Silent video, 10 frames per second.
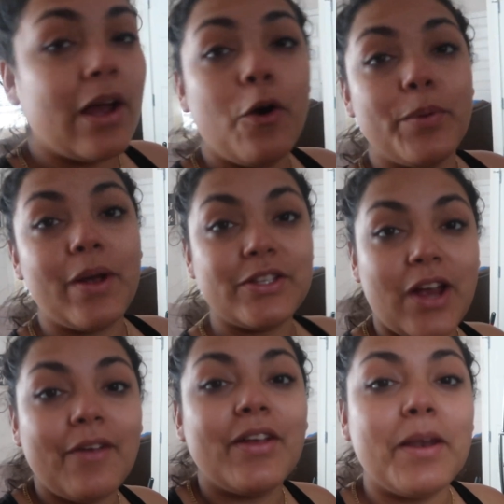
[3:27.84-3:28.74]
I hope you guys
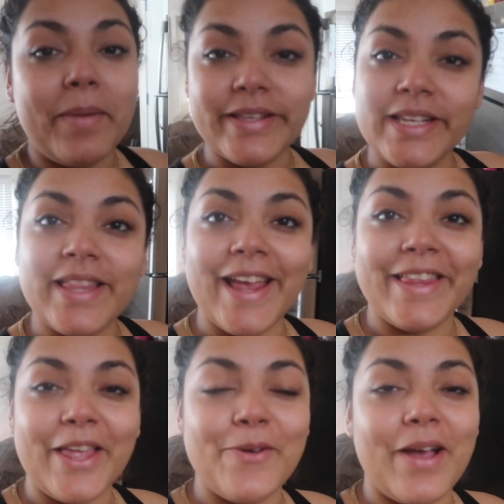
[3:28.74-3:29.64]
are having an amazing
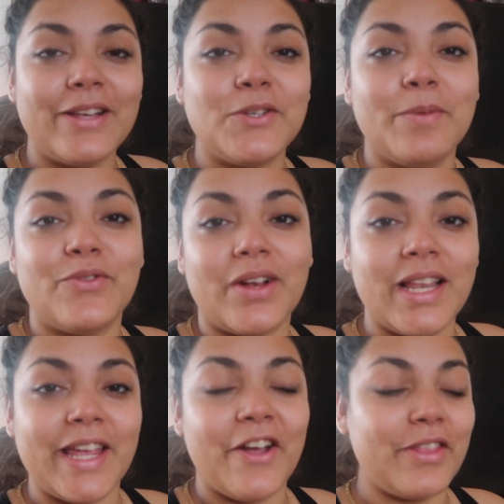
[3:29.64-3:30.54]
day. Thank you guys so much for
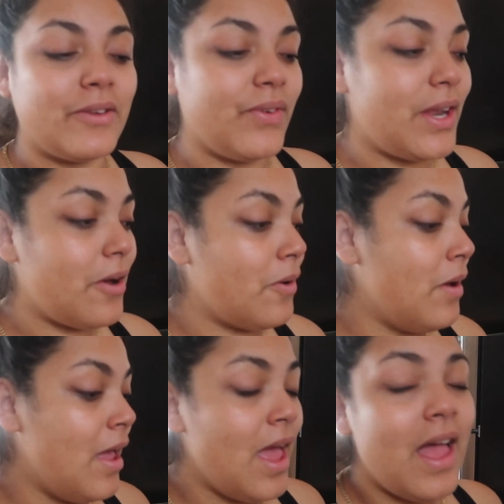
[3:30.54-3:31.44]
clicking on this
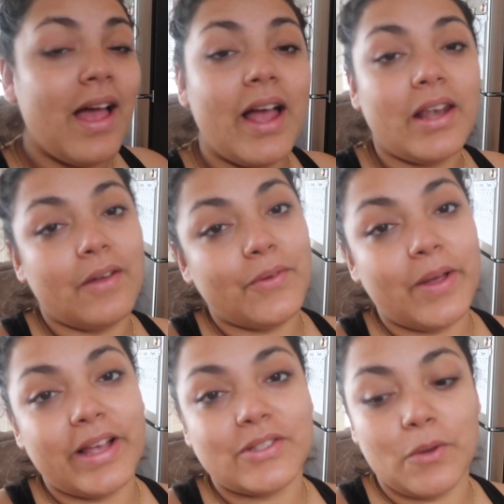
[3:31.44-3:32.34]
video. I love
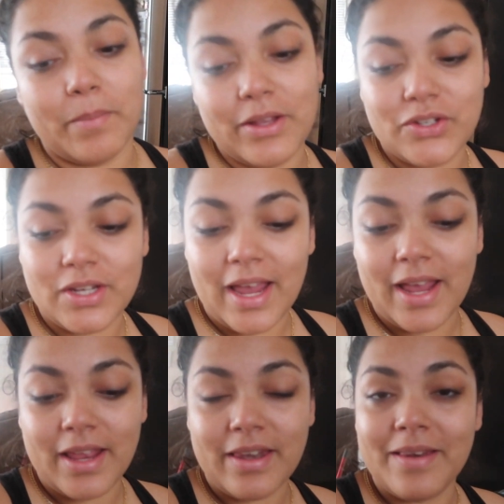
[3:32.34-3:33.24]
you guys so much,
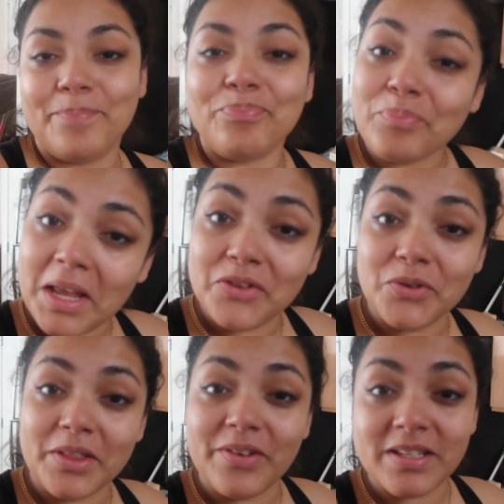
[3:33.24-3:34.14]
and
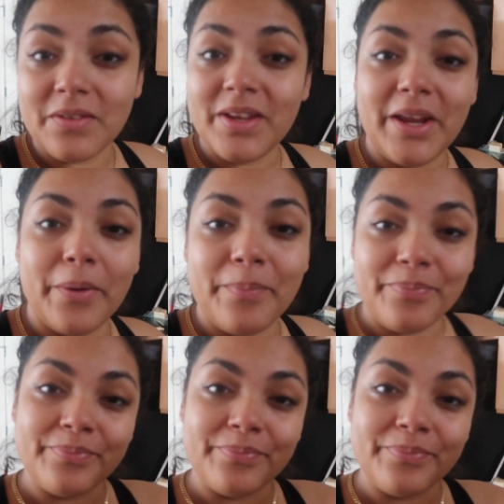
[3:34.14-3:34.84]
enjoy the rest of the video.